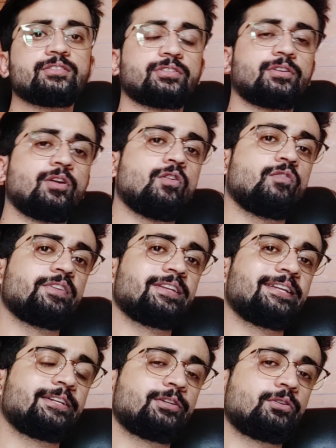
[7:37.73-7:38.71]
So now
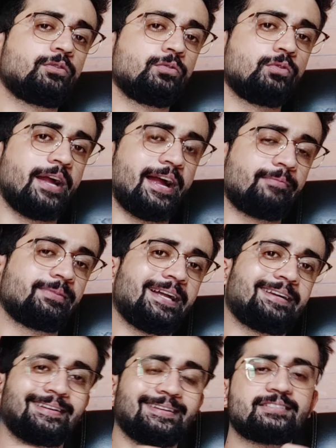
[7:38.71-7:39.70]
we need to have
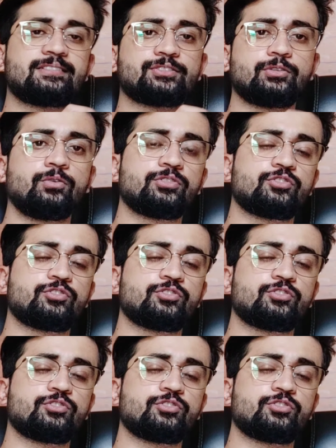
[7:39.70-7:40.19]
that risk score.